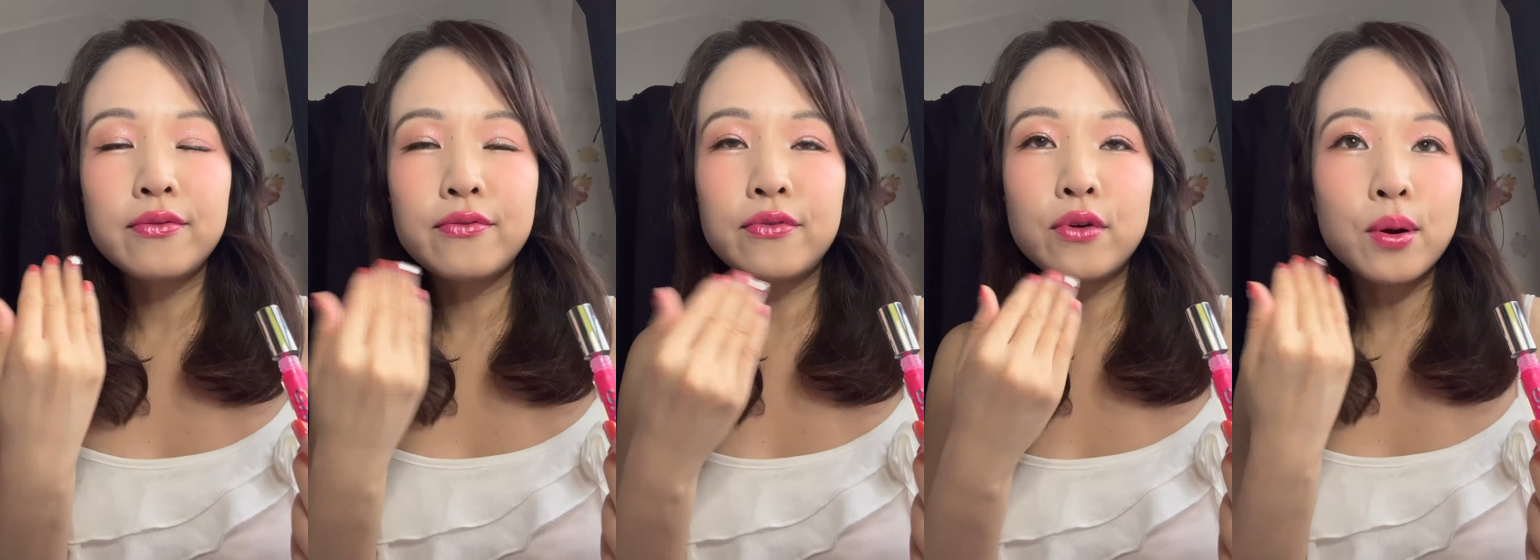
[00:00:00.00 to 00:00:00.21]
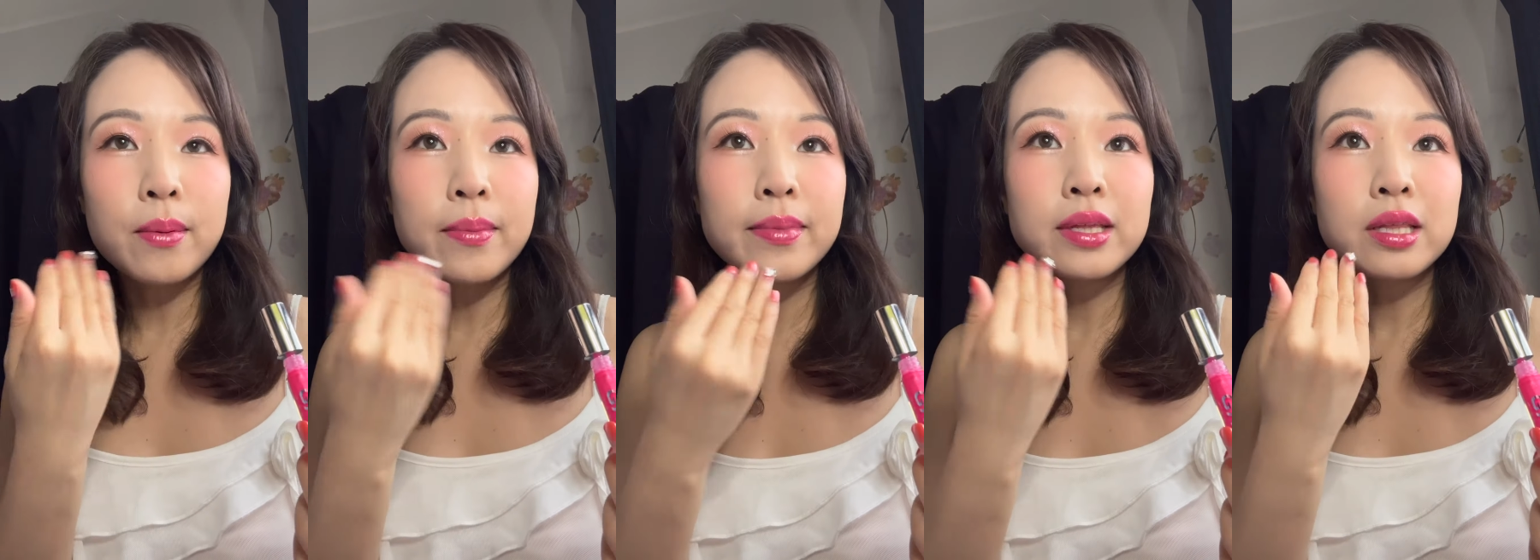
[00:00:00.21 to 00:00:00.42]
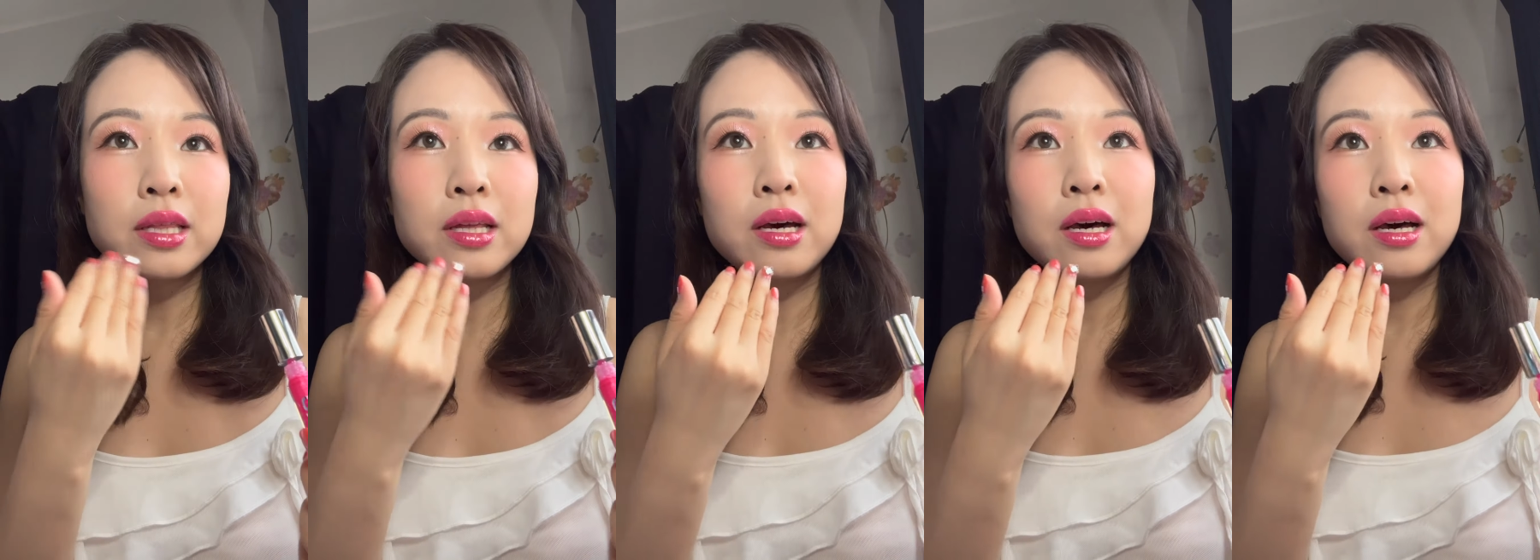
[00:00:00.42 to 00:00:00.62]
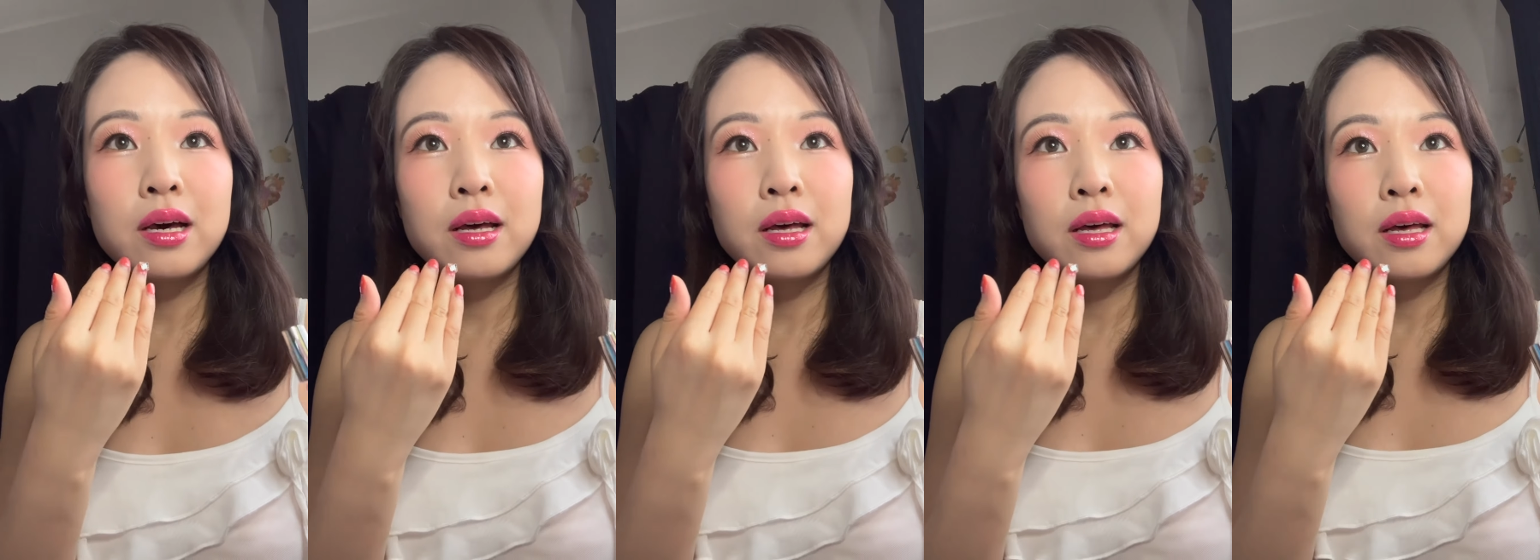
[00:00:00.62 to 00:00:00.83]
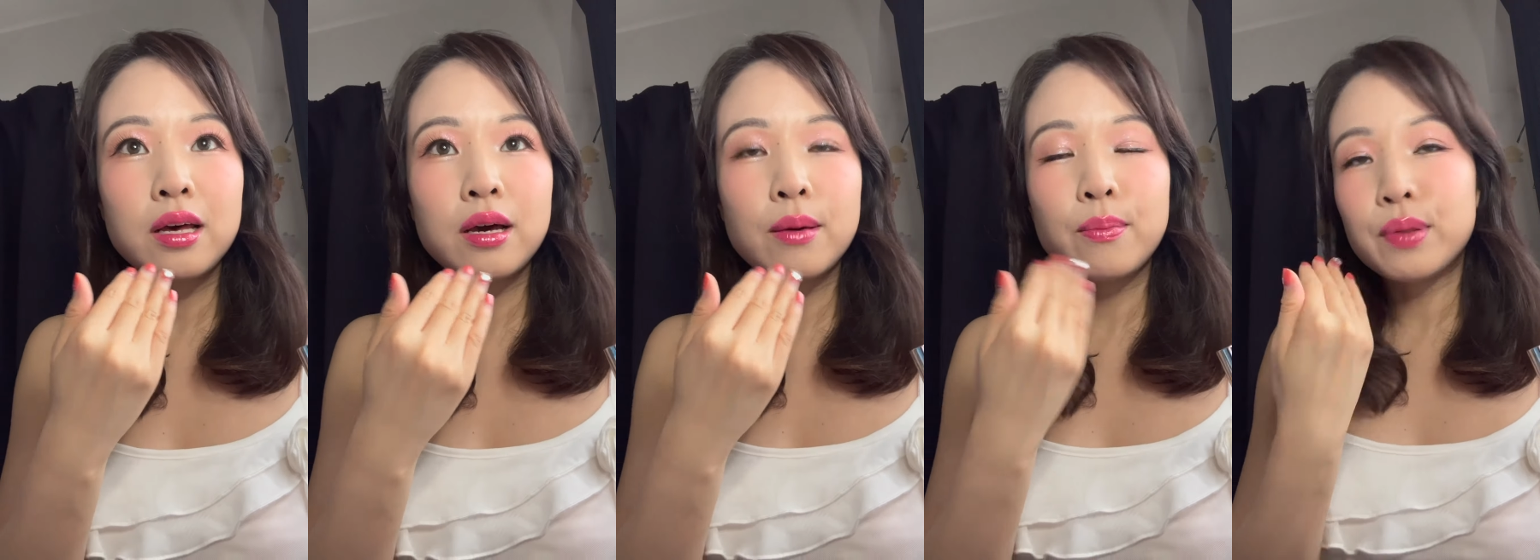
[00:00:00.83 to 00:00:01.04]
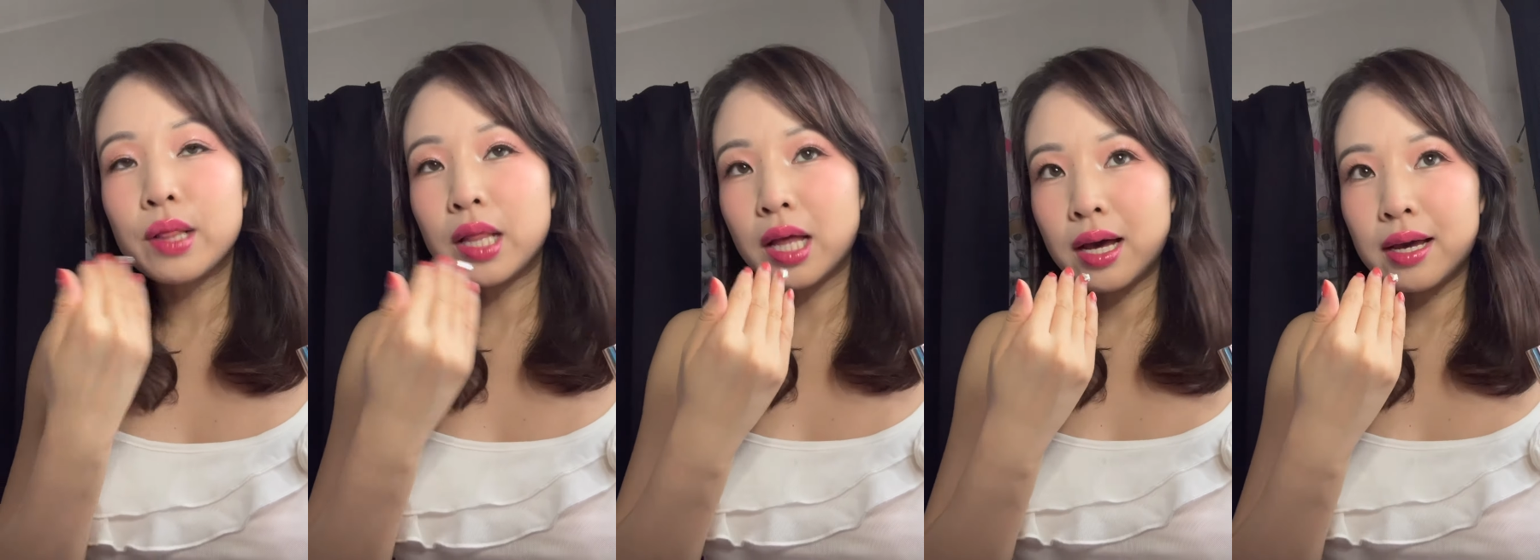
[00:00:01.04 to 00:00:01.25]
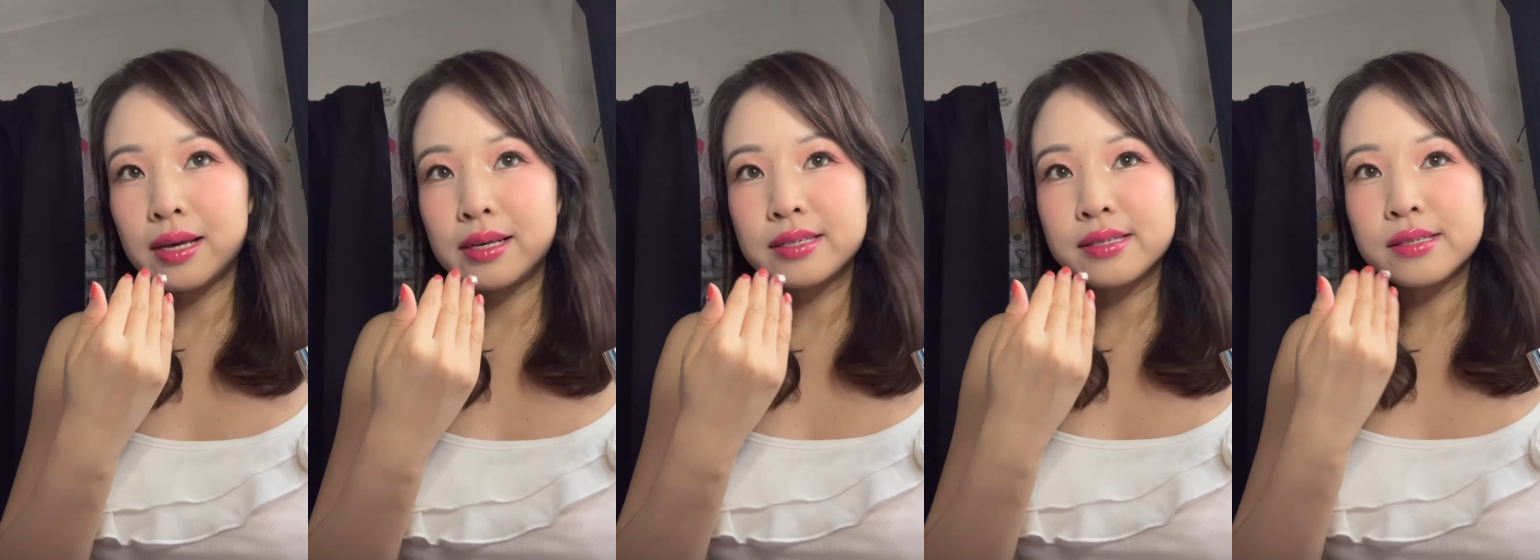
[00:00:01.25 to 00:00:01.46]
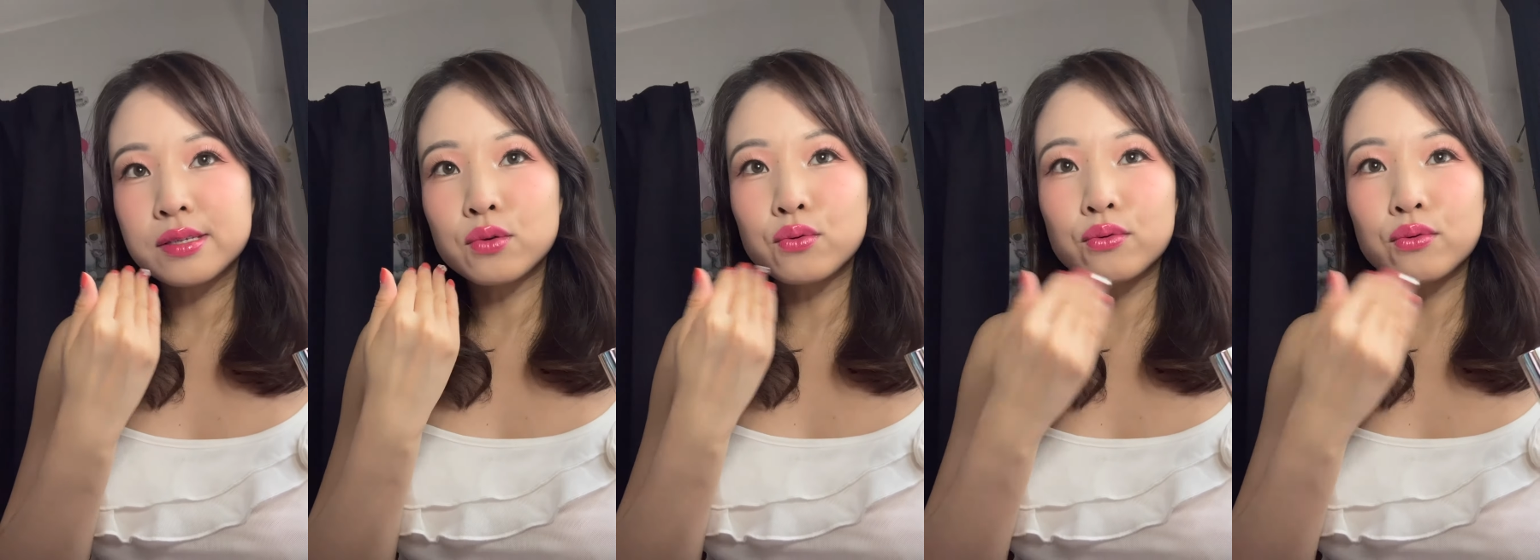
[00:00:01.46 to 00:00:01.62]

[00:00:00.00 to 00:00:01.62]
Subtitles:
formula applies